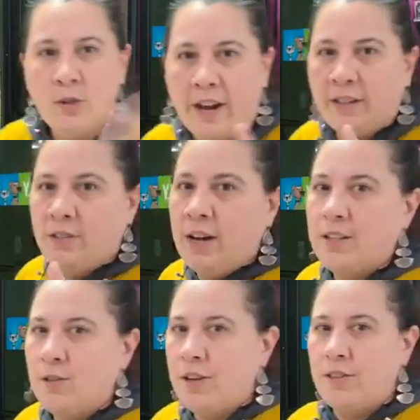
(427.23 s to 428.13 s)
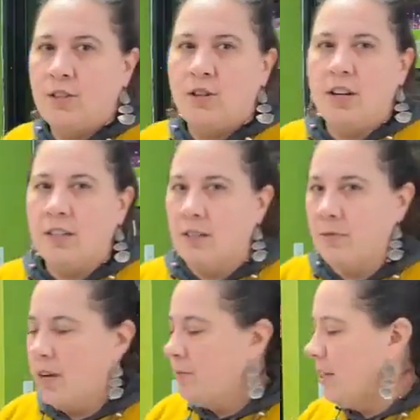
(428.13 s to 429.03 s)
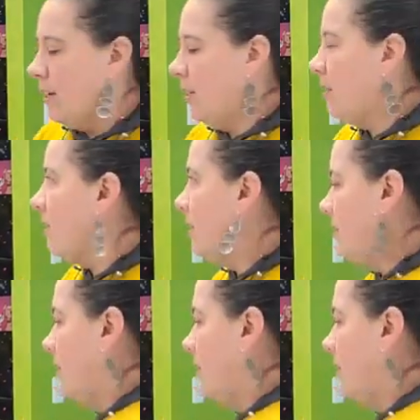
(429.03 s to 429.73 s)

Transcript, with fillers: dragging you guys around the store, because sometimes well, that gets,